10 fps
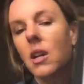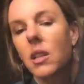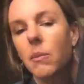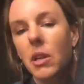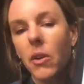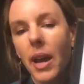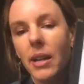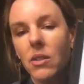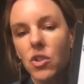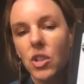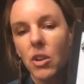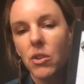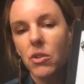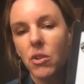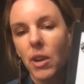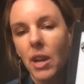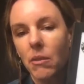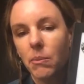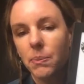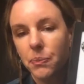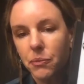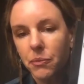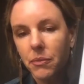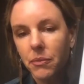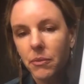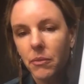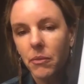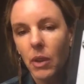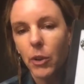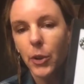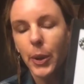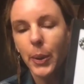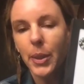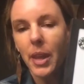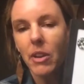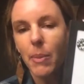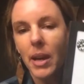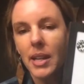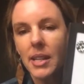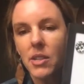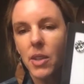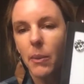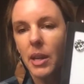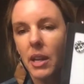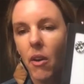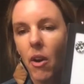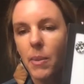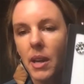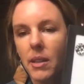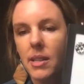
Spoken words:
Let me go ahead and share the screen real quick with everybody so that we can all be on the